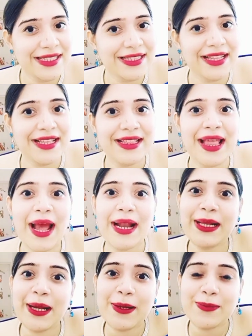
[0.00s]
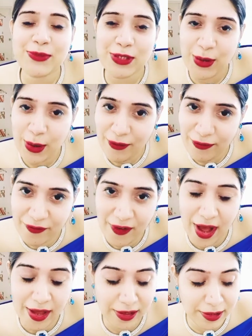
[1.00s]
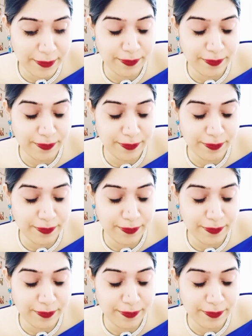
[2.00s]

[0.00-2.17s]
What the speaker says: Then that comes your fire.